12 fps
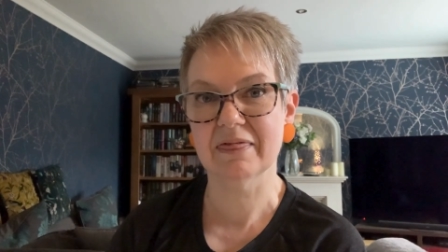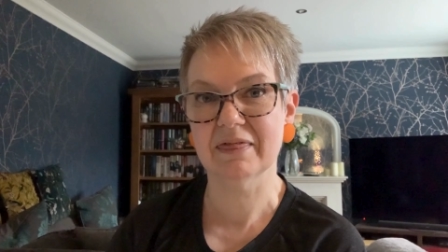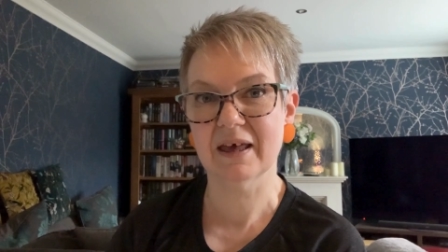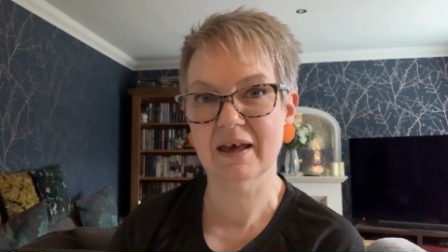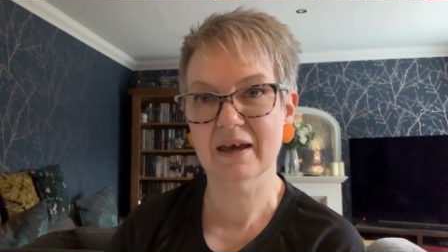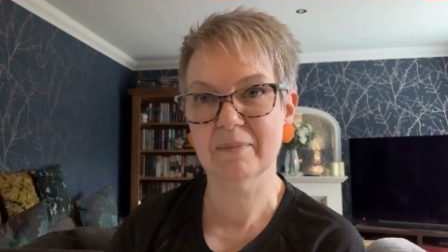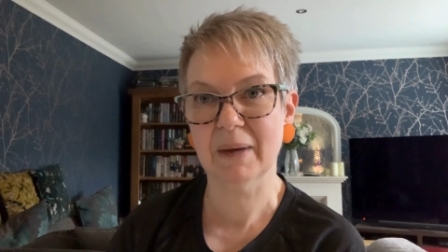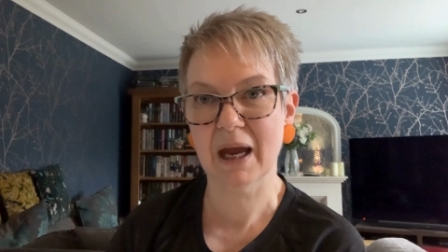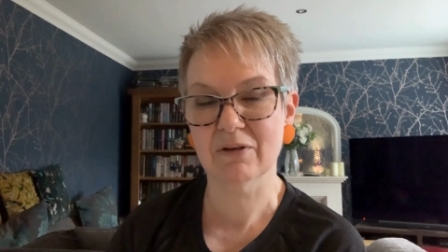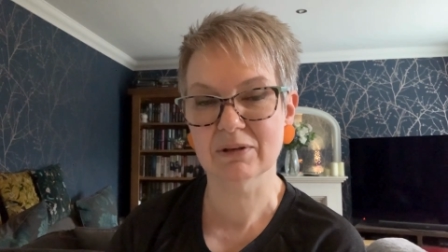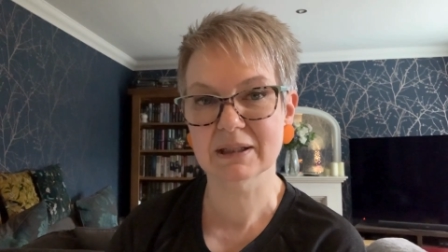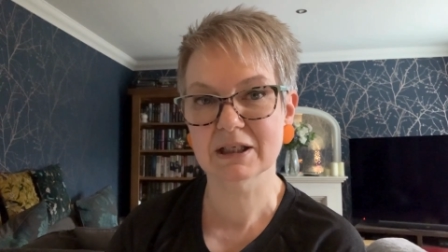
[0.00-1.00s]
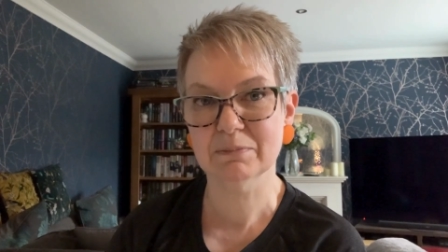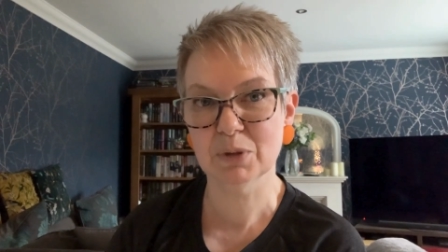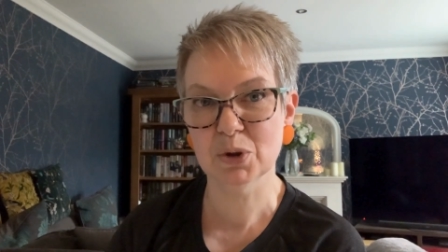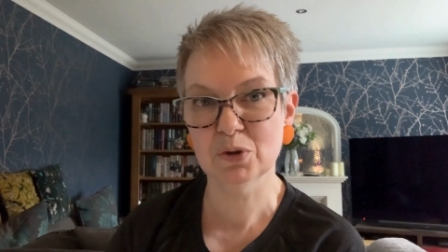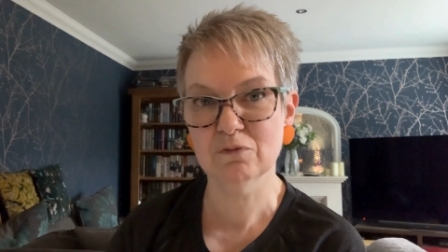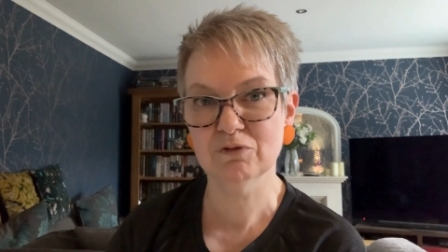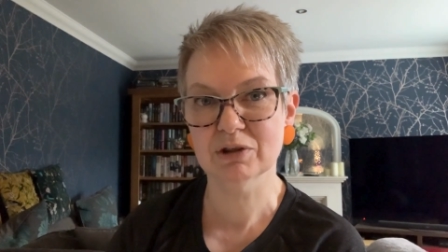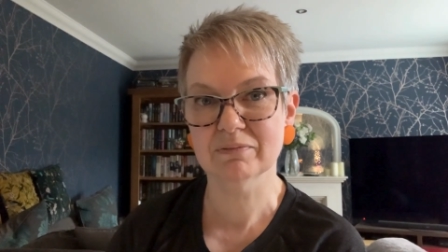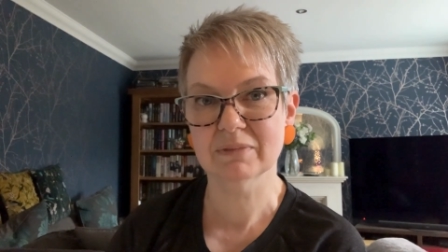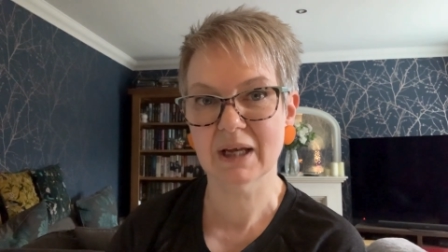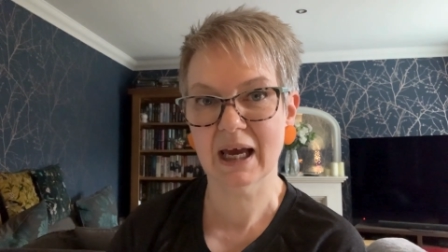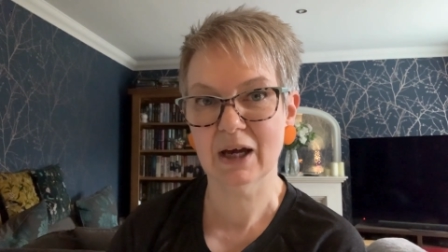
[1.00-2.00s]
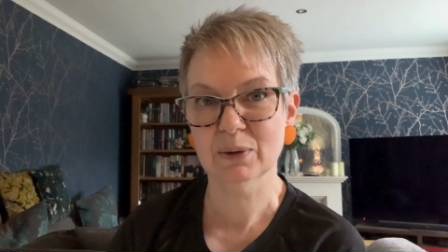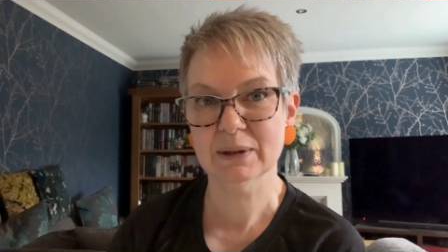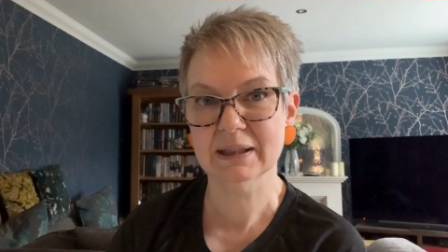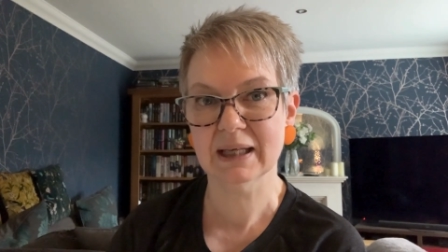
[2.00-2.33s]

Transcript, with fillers: their parents had moved house